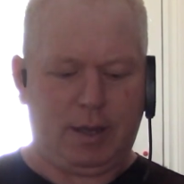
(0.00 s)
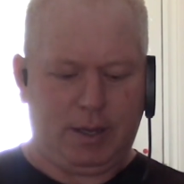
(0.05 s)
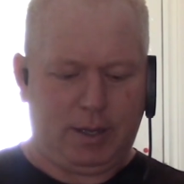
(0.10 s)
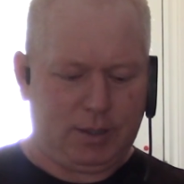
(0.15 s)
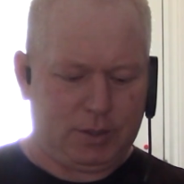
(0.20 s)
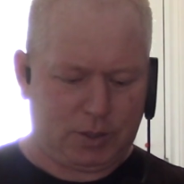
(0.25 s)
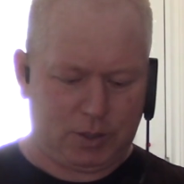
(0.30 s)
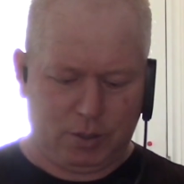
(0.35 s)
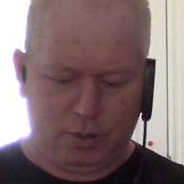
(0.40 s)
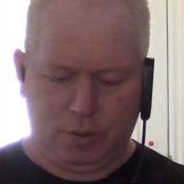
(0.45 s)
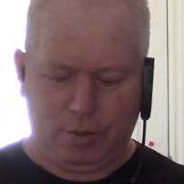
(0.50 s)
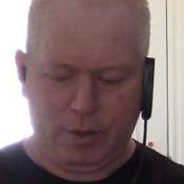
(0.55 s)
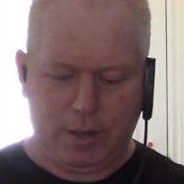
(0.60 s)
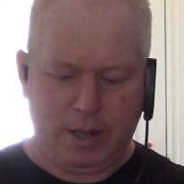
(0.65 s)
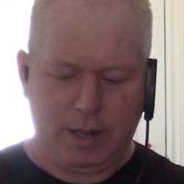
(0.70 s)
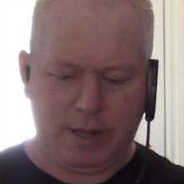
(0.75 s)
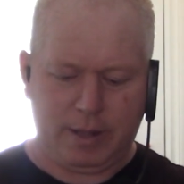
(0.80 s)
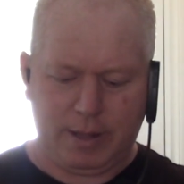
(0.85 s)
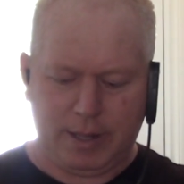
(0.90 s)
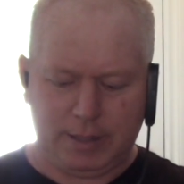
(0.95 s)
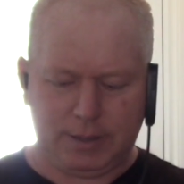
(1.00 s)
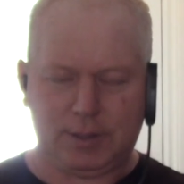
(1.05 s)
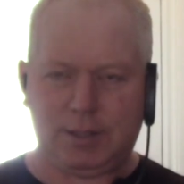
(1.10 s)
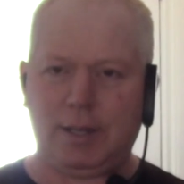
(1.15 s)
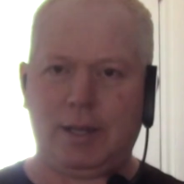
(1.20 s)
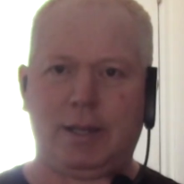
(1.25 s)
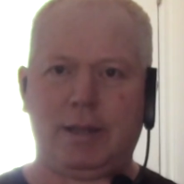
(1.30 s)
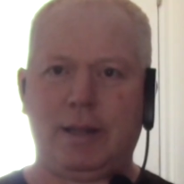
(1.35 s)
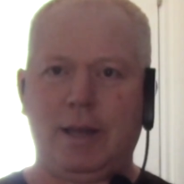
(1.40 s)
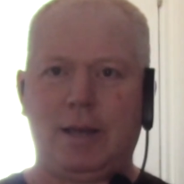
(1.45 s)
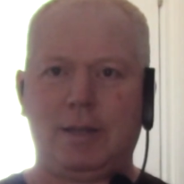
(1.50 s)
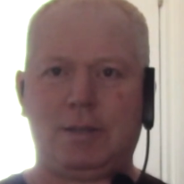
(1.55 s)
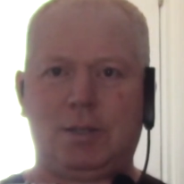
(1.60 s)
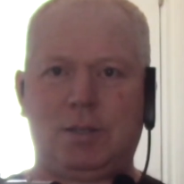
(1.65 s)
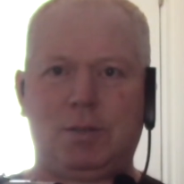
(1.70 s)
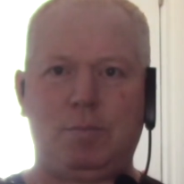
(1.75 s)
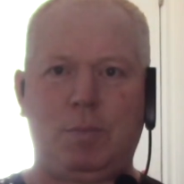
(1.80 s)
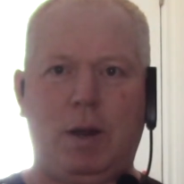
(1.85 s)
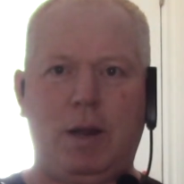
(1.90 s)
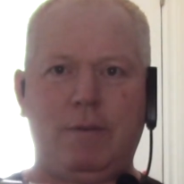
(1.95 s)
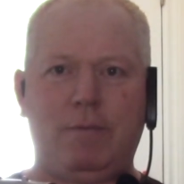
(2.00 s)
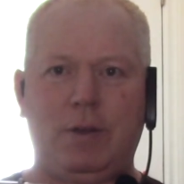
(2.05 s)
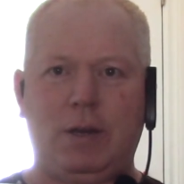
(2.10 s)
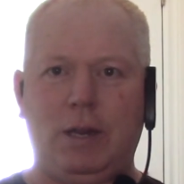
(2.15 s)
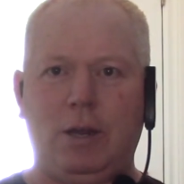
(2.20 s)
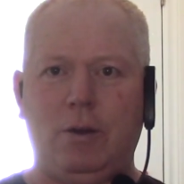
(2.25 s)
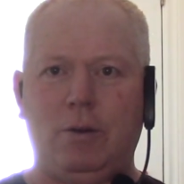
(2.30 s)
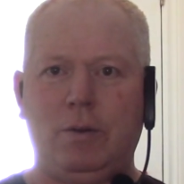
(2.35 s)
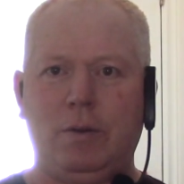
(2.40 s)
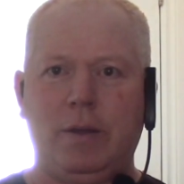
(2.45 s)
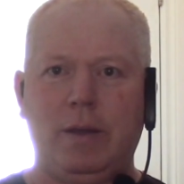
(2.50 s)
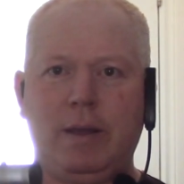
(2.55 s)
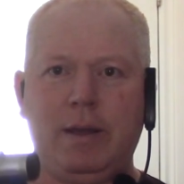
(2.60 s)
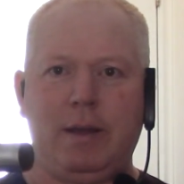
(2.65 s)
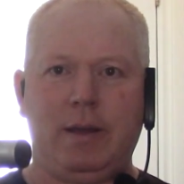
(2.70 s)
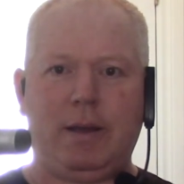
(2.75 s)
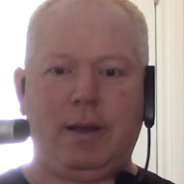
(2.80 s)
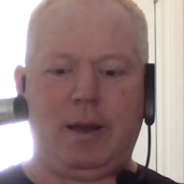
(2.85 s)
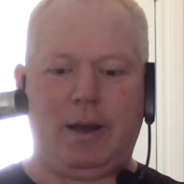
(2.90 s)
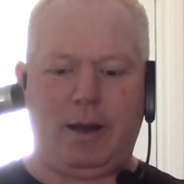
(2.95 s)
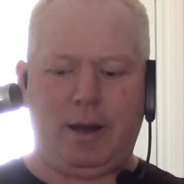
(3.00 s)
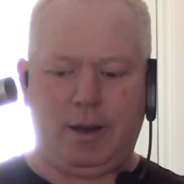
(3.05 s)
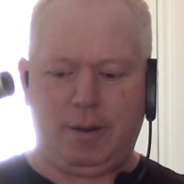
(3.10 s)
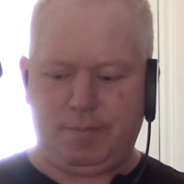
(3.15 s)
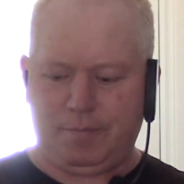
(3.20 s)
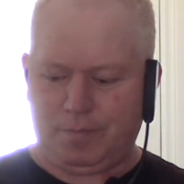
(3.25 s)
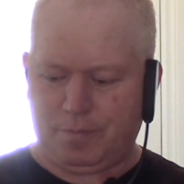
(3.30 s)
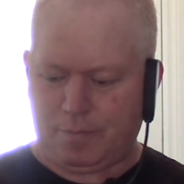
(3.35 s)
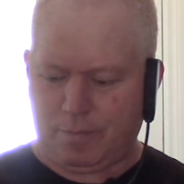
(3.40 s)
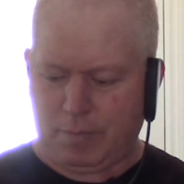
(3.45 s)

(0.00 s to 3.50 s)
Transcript: So that's it. That's my video. Um,